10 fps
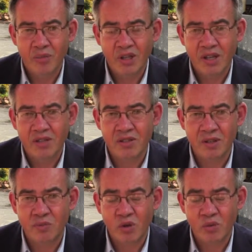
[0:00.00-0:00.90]

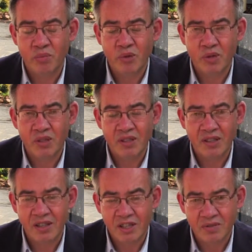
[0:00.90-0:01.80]
potentially more important,
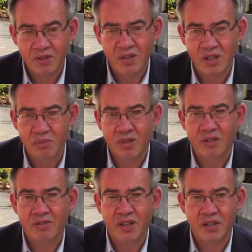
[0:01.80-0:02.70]
and that's, for example,
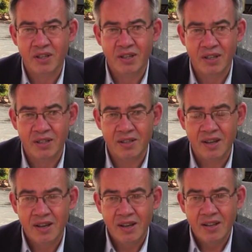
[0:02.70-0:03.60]
the fact that
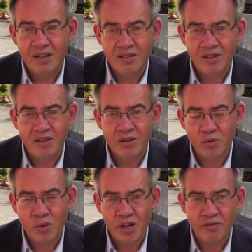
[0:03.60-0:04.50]
there's a
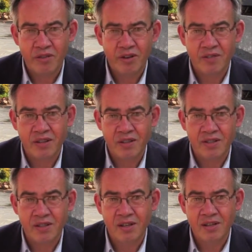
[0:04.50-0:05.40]
new wave of the
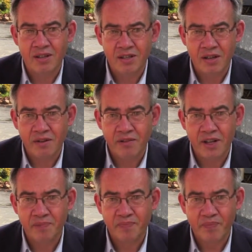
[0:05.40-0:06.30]

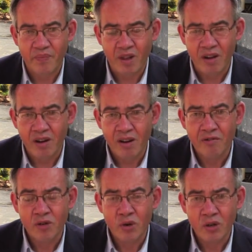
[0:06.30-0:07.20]
discovery
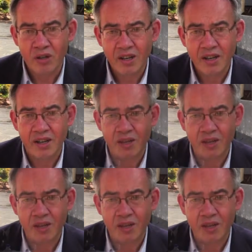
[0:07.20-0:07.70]
of oil